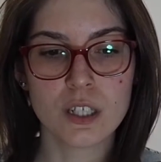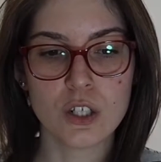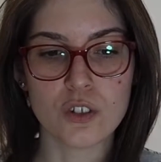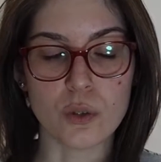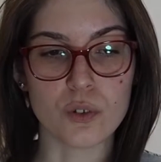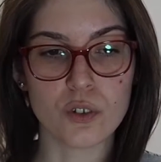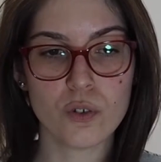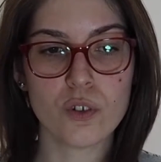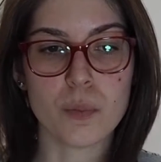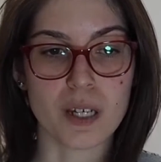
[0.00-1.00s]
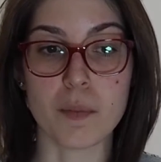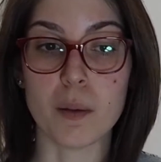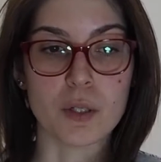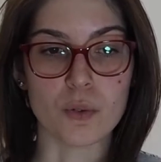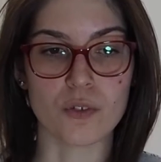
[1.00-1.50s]
So as soon as you pick him
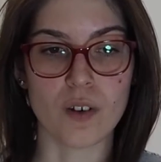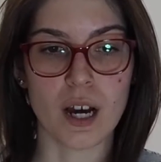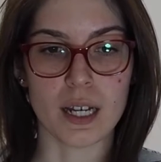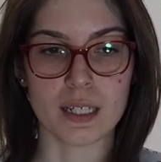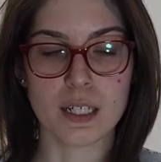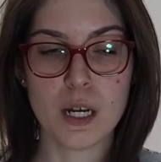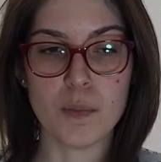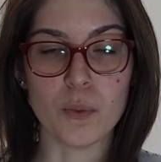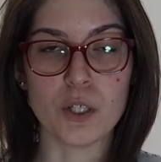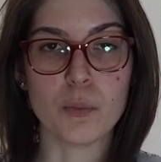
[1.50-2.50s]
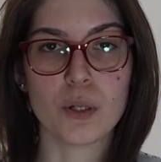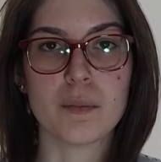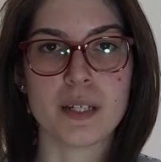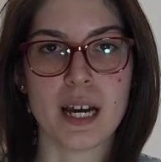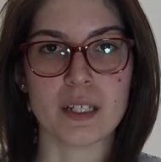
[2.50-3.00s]
up, he was fine. But when you put
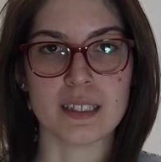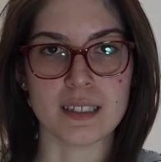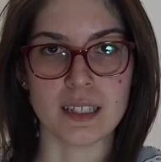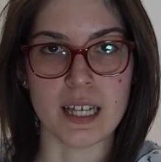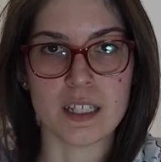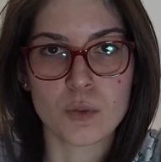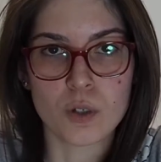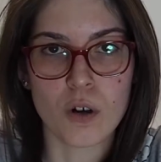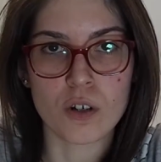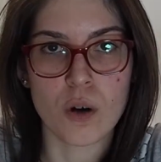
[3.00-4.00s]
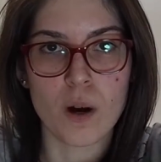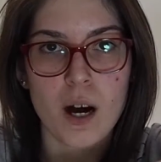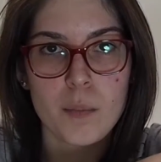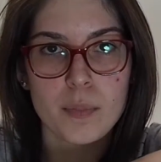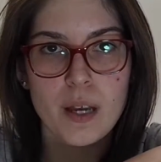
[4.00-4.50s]
him down, his legs would all go
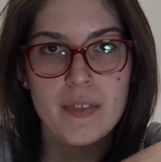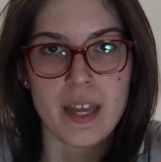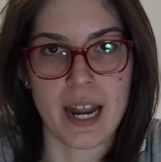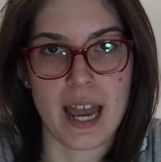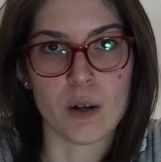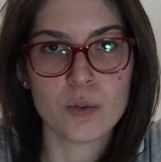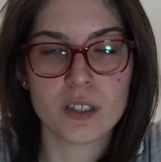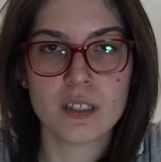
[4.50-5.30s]
up and then out.